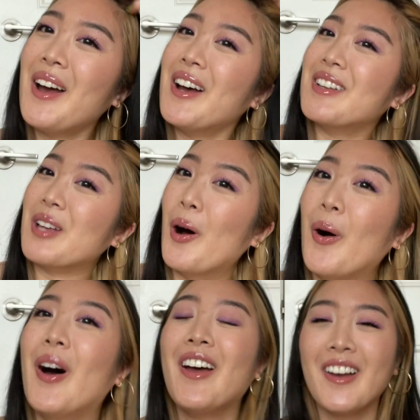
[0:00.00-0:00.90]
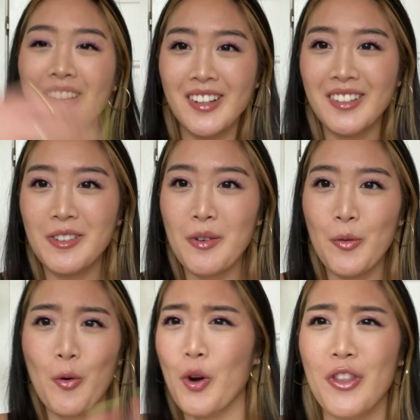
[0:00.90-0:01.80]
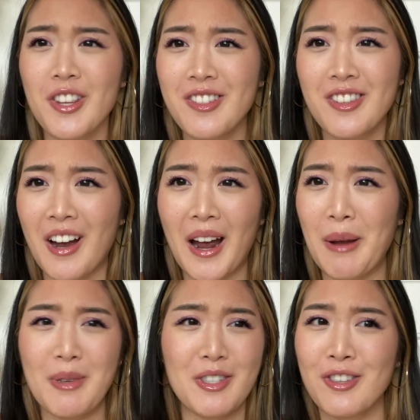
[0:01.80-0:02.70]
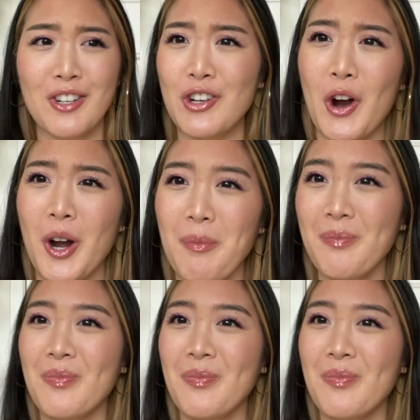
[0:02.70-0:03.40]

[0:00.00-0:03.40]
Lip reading: So 4th time is the charm.